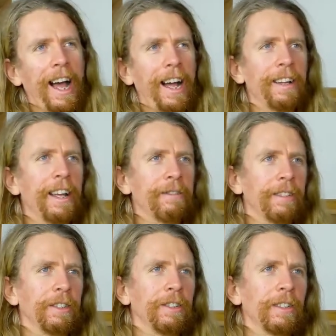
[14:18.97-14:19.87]
and
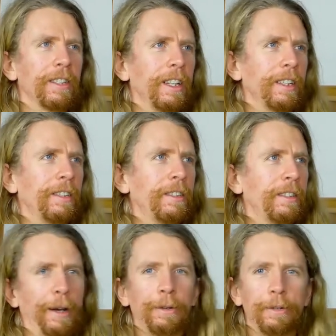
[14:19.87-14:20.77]
everyone is just like
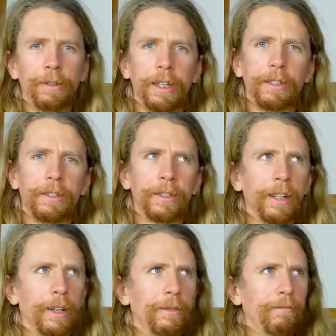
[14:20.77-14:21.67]
dour face, just
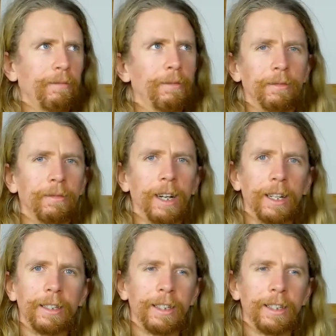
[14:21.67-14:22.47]
like, what?